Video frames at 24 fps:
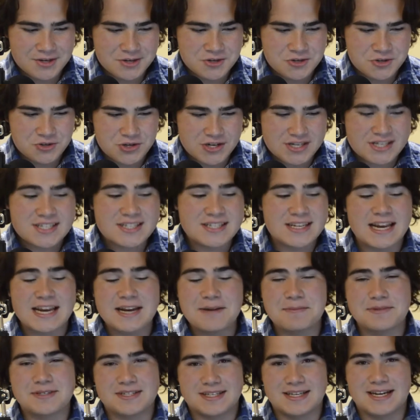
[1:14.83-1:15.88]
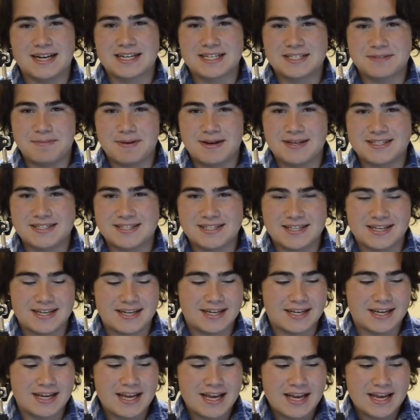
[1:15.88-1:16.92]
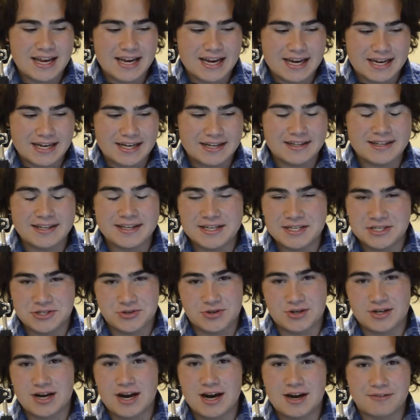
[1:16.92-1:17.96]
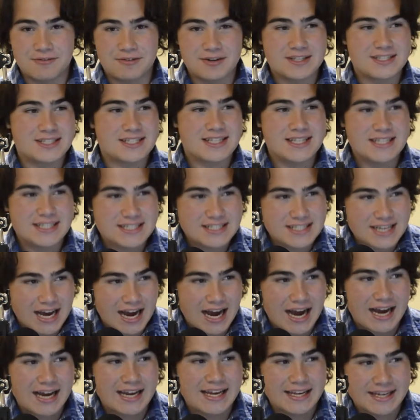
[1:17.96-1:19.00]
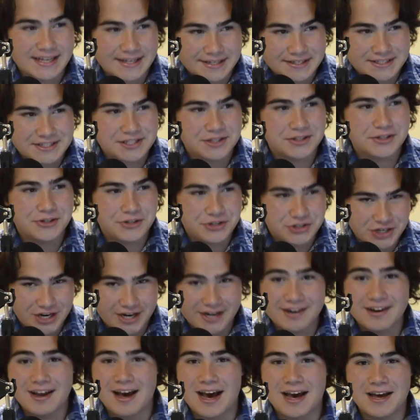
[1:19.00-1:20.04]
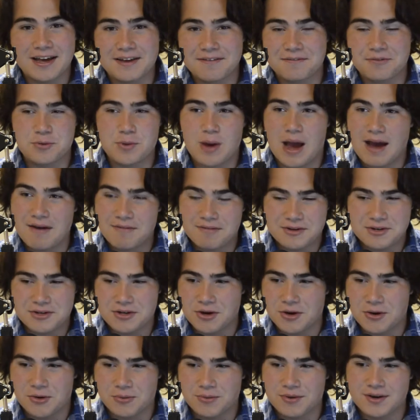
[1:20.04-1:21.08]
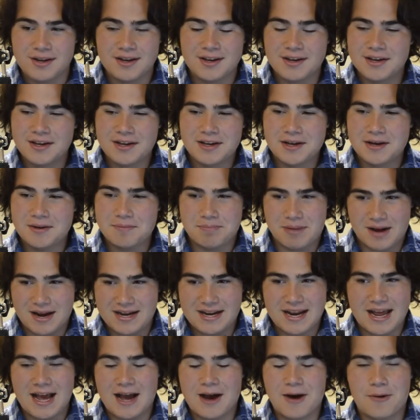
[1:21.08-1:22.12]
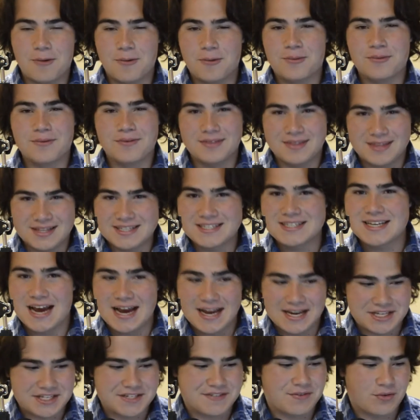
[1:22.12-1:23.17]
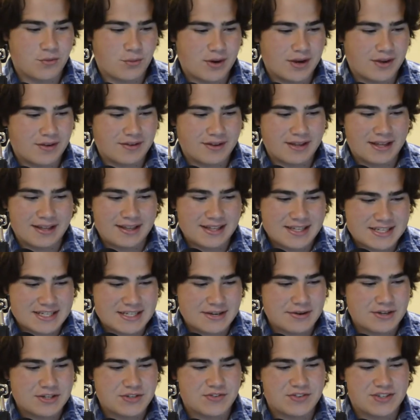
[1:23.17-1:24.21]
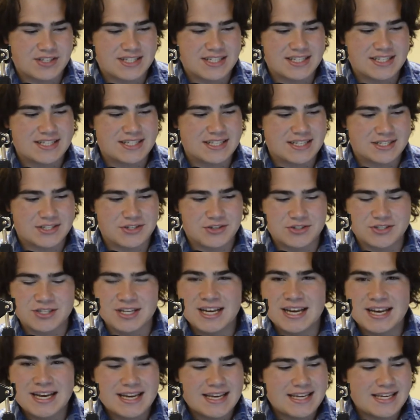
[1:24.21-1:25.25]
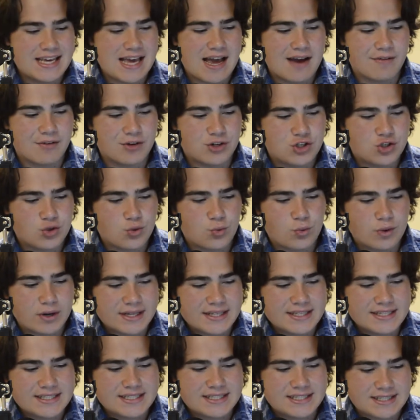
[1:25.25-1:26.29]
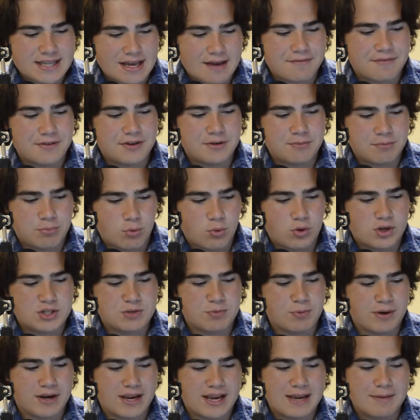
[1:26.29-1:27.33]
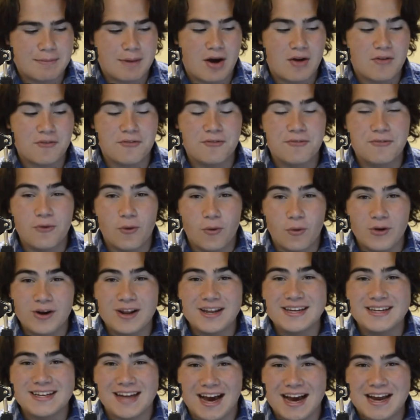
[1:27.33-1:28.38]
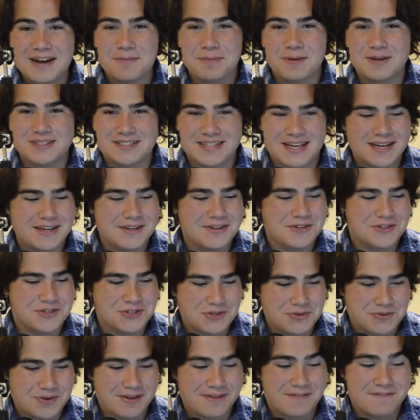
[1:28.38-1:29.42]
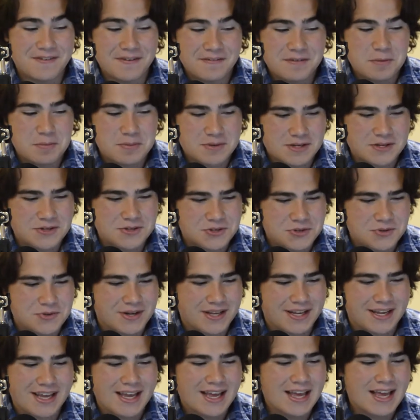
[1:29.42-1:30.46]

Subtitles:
Jayson Tatum is the next best thing in the Eastern Conference. This guy is legit. If you haven't known by now, this guy is for real. In the series versus the Sixers, he averaged 27 points per game on 49% shooting. 50% shooting.